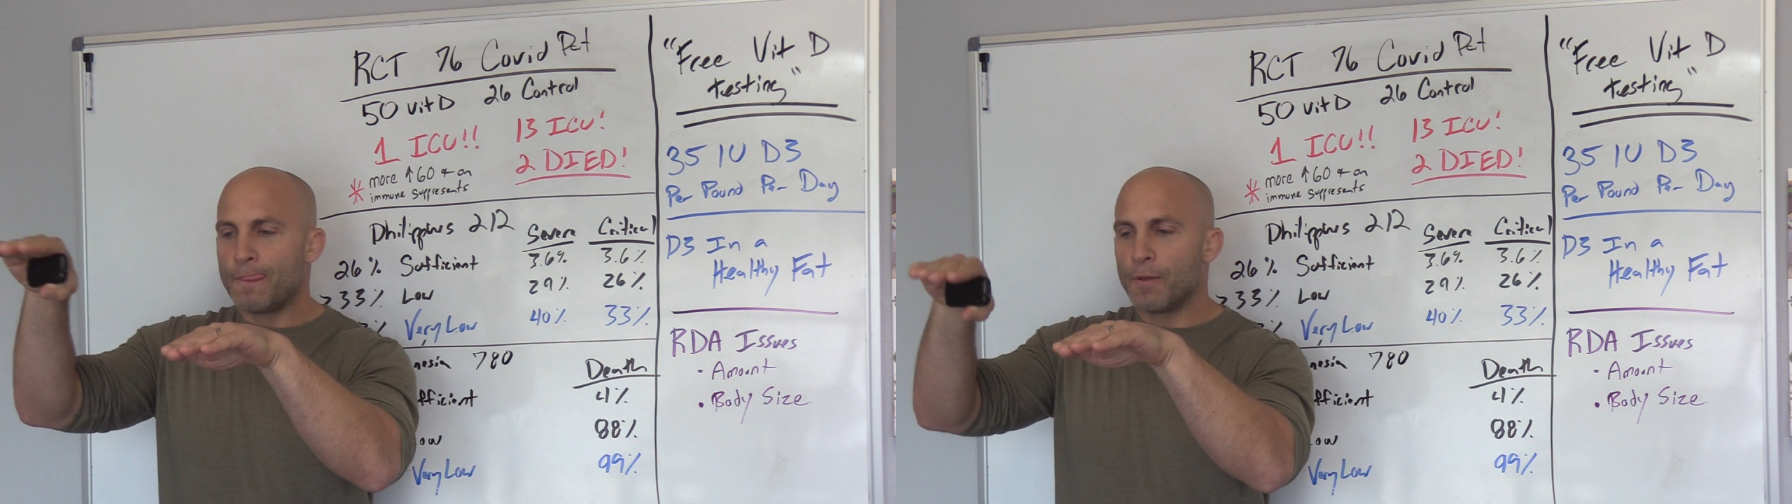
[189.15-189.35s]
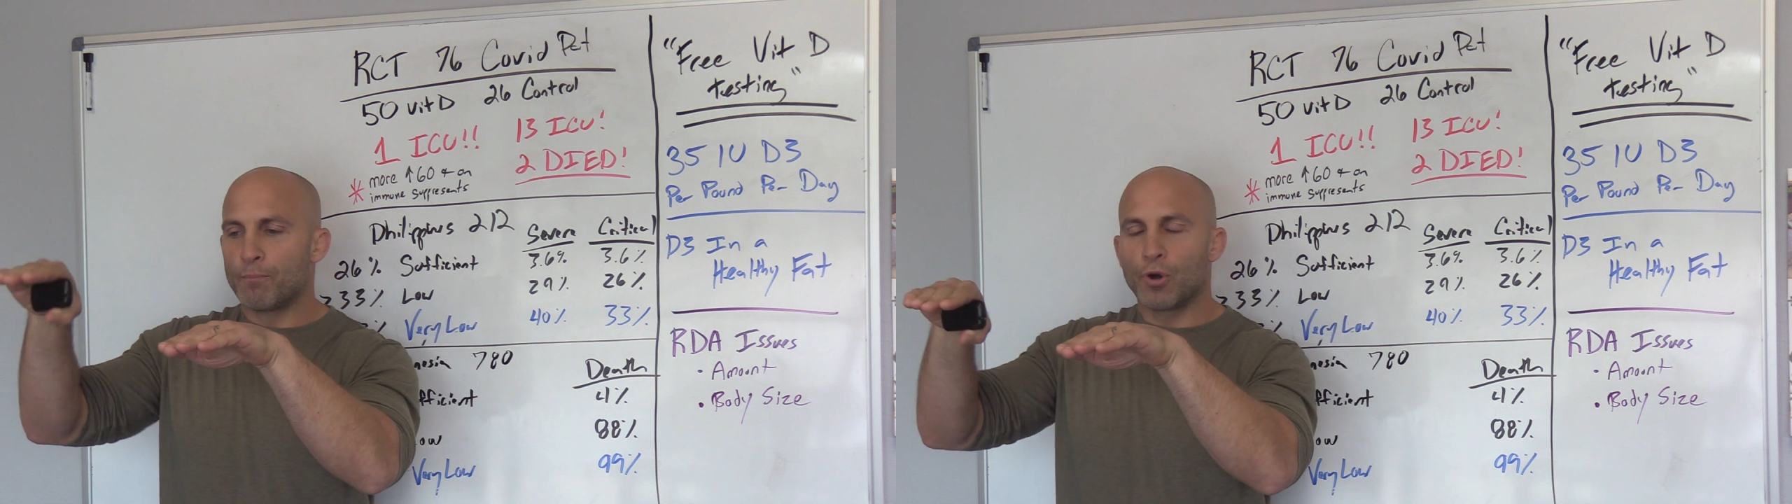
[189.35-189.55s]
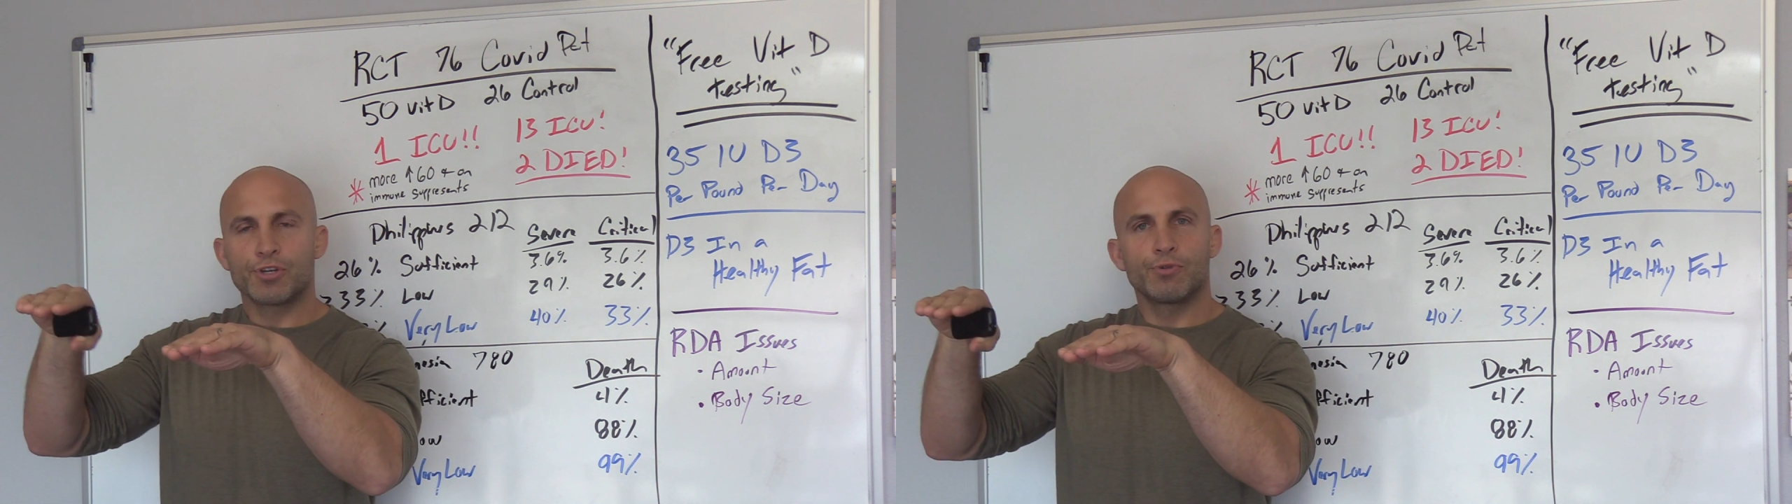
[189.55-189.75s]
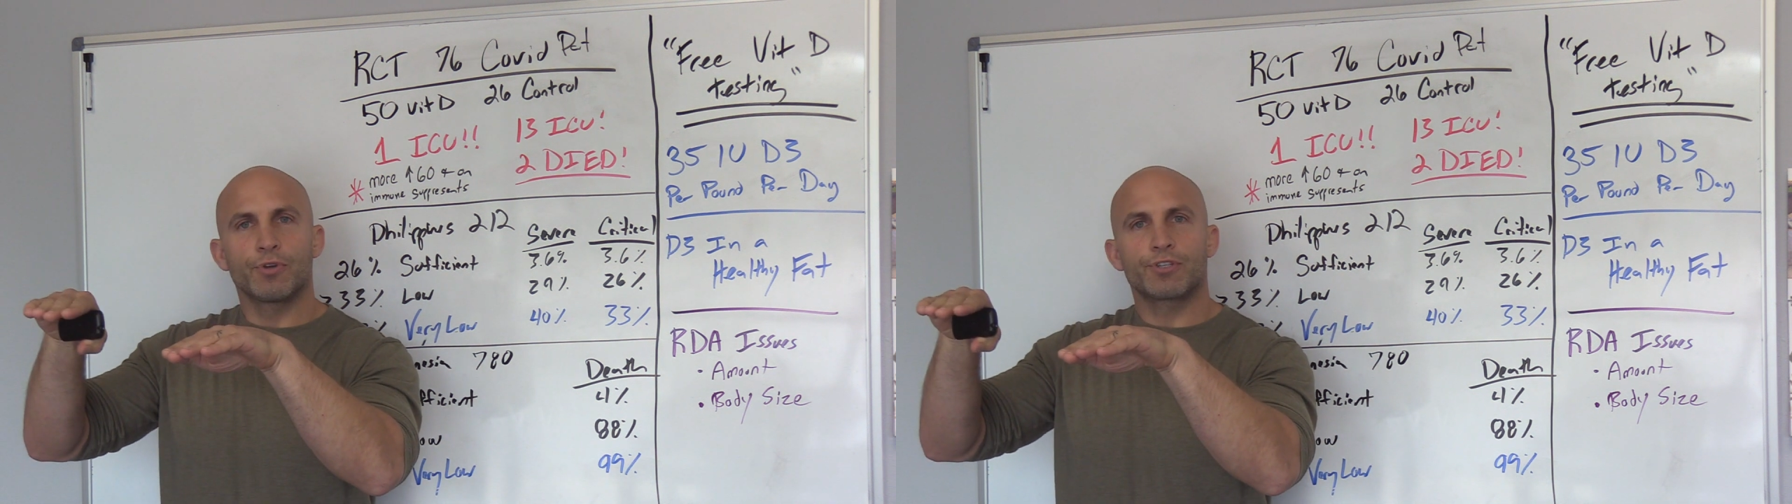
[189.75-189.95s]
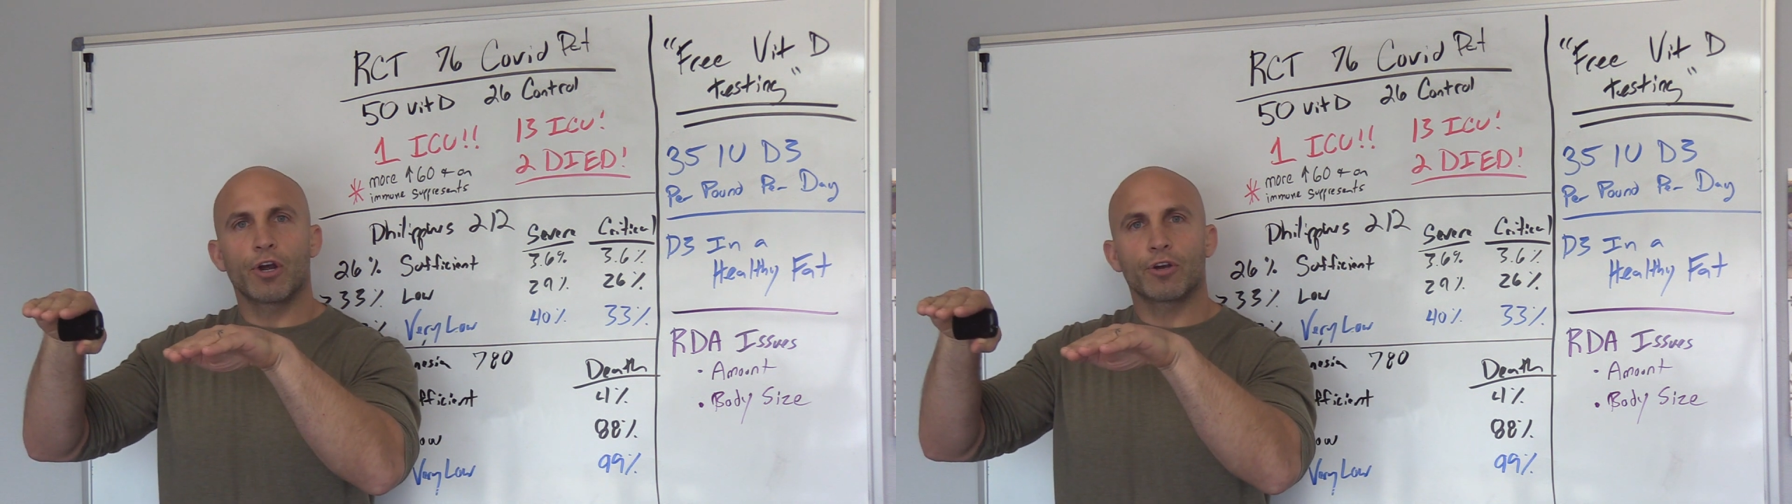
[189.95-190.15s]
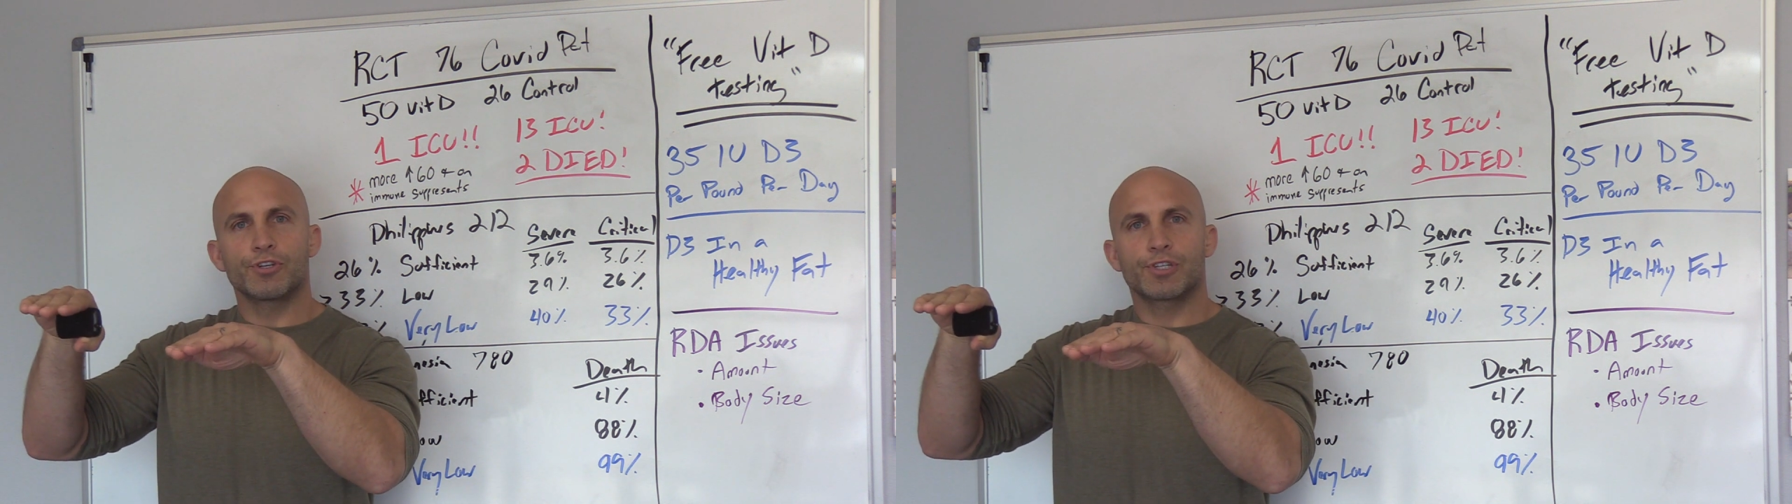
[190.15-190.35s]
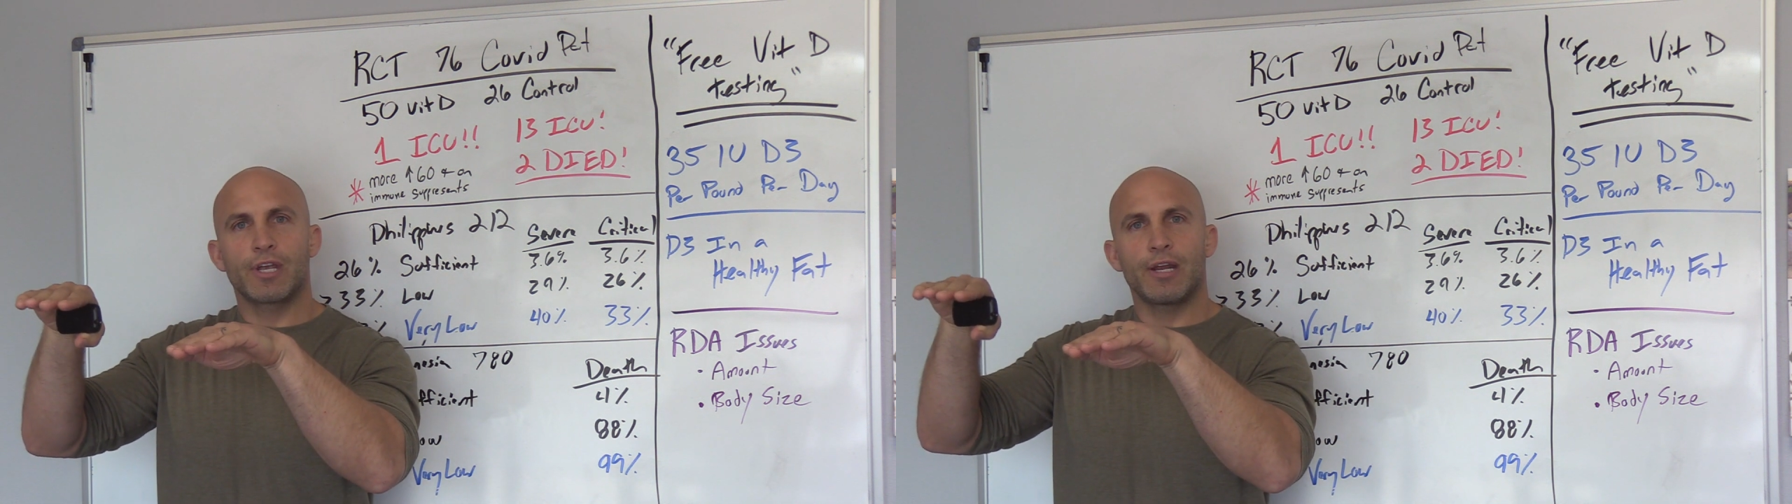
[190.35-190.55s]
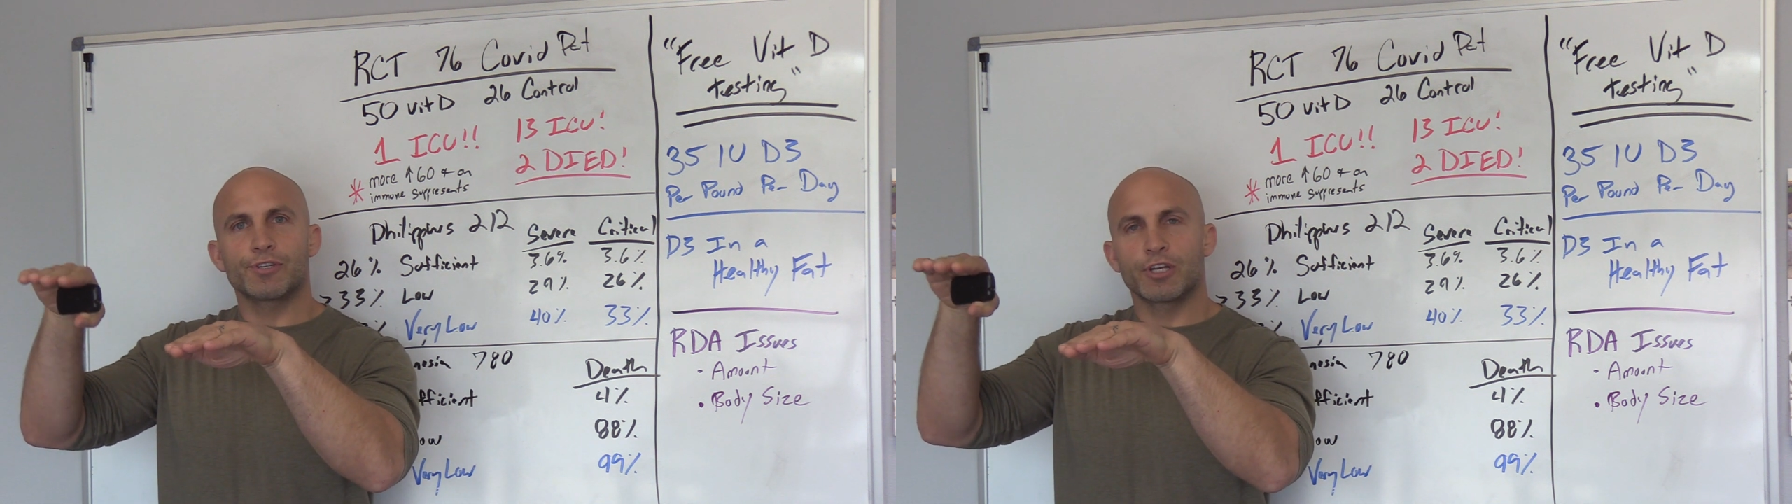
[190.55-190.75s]
The person with darker
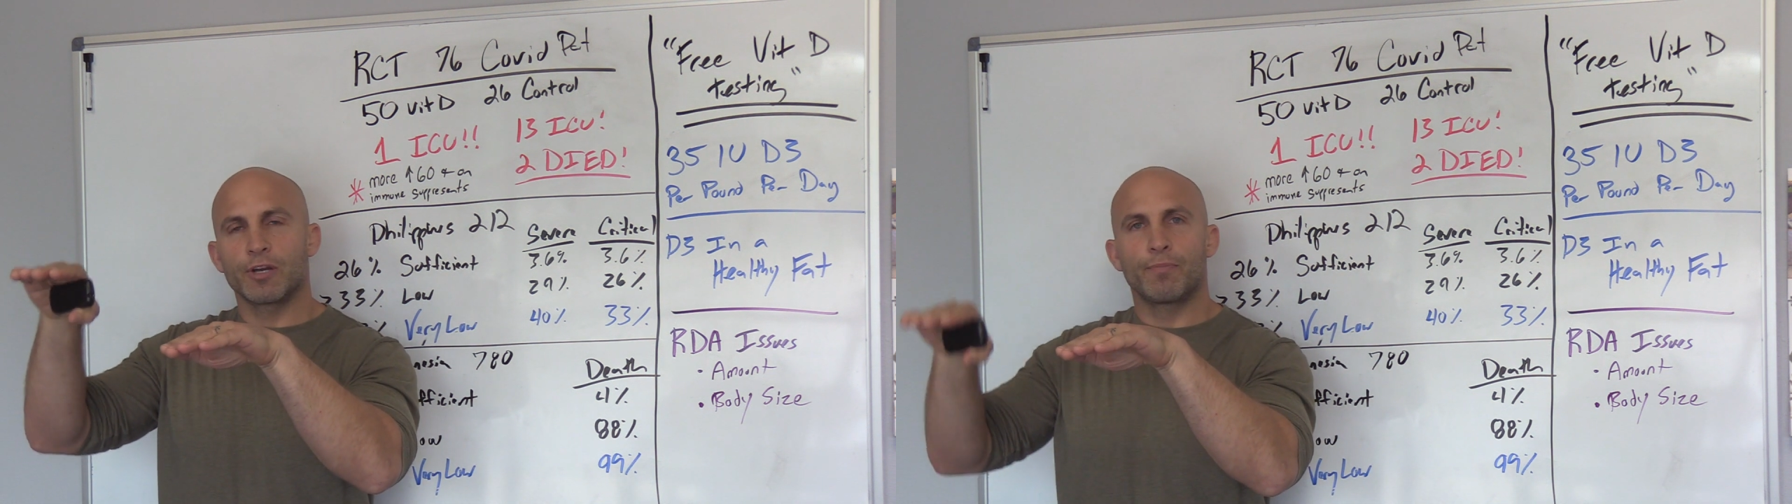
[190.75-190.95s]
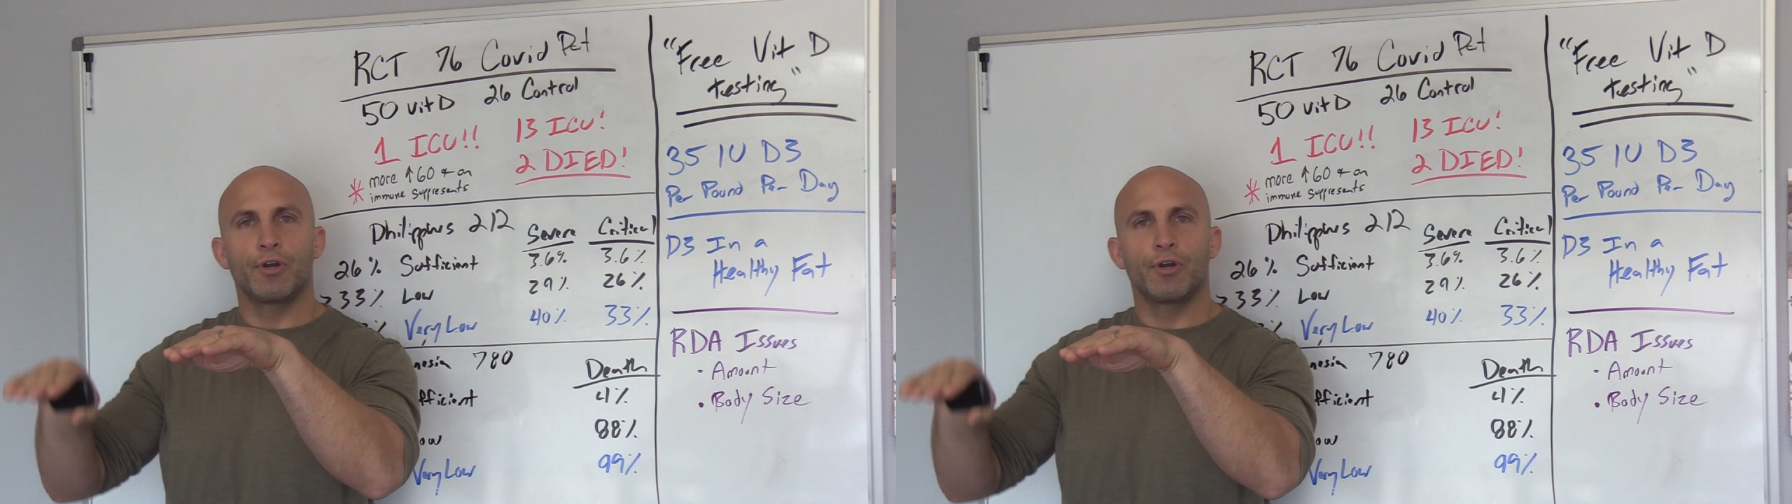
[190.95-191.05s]
skin is gonna